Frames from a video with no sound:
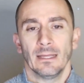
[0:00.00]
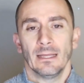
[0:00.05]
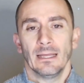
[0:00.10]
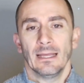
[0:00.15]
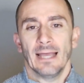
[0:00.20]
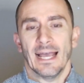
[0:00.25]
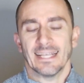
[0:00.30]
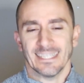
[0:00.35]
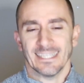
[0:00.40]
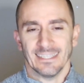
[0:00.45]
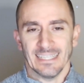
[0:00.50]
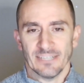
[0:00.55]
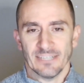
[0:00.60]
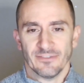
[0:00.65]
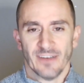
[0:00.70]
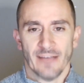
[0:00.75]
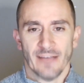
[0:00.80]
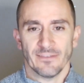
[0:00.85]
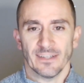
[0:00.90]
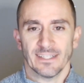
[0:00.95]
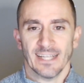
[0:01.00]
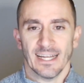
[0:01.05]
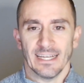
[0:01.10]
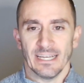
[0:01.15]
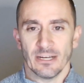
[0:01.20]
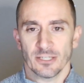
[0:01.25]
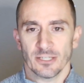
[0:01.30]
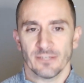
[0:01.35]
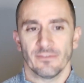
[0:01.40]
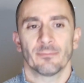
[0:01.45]
has at least 5 to 10
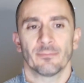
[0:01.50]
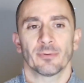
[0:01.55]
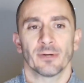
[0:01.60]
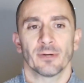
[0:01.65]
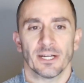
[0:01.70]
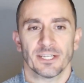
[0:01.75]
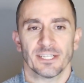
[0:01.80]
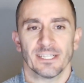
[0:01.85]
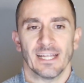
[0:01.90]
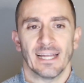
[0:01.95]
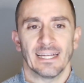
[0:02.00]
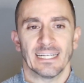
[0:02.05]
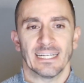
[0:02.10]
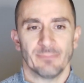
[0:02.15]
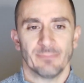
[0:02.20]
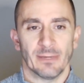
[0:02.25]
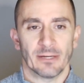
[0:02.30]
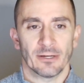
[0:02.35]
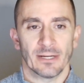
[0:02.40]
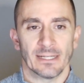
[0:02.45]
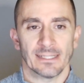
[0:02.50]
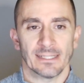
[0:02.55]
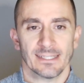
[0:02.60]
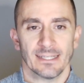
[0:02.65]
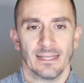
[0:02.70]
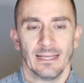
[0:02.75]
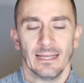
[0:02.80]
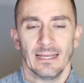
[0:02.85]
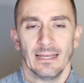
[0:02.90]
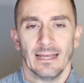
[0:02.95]
years of production design experience
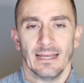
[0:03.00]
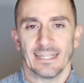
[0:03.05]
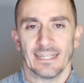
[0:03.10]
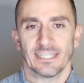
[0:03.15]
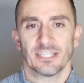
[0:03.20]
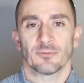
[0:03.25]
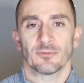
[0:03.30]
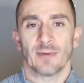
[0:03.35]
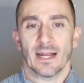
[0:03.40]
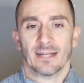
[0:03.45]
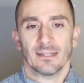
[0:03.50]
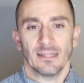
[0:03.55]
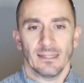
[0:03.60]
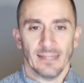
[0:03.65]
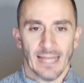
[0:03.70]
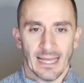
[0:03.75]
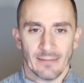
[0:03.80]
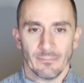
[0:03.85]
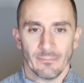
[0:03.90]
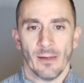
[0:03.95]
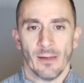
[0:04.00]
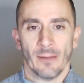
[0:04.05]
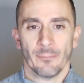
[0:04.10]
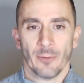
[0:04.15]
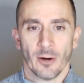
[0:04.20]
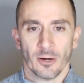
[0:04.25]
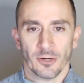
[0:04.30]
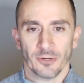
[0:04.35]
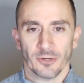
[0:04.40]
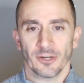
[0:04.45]
and is directly led by my
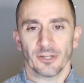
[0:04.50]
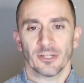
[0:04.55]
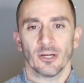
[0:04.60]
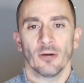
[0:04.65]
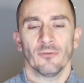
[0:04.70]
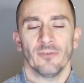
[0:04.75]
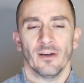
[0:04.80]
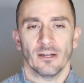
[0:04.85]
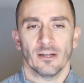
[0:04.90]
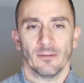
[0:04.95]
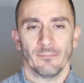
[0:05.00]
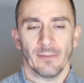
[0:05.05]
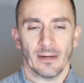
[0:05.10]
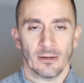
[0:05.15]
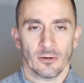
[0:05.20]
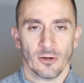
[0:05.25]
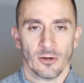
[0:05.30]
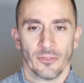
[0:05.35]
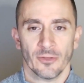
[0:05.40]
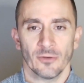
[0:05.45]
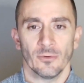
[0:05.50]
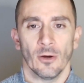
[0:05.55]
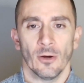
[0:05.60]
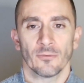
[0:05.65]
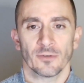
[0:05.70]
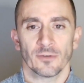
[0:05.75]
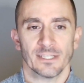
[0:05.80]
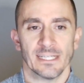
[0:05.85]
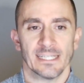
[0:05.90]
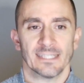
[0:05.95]
partner and co-founder Meredith, who
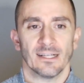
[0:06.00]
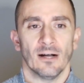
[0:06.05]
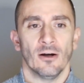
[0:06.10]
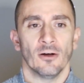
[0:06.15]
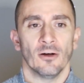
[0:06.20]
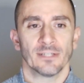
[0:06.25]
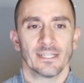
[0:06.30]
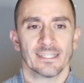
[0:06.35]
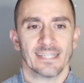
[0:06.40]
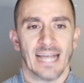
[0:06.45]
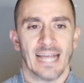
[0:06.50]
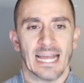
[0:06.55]
oversees all design